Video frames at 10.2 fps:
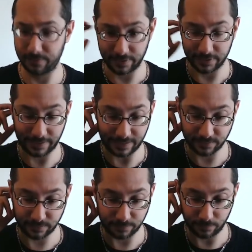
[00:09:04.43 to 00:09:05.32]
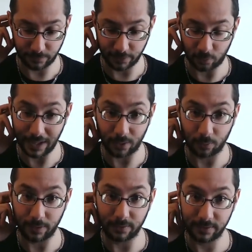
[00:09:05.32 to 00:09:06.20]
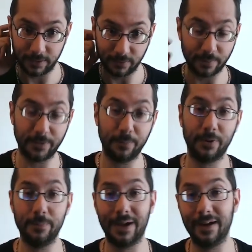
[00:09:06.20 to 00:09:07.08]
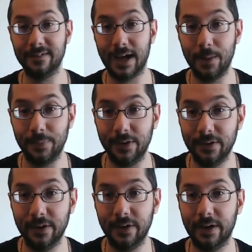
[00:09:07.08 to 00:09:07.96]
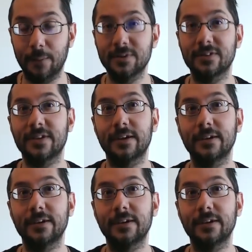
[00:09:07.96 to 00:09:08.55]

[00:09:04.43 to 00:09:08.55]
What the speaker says: in the last little while where, something pretty bad has happened, and I'm just like,